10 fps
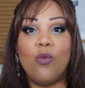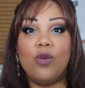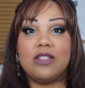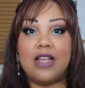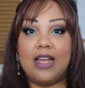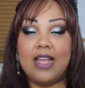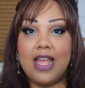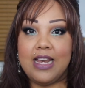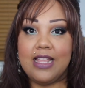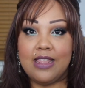was that
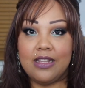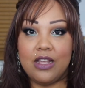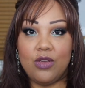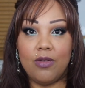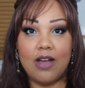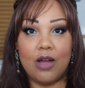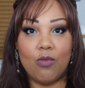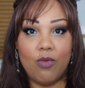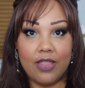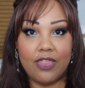anything that you
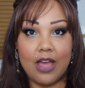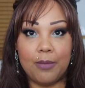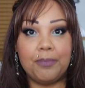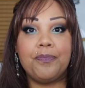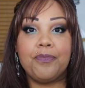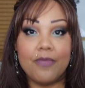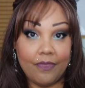got with them,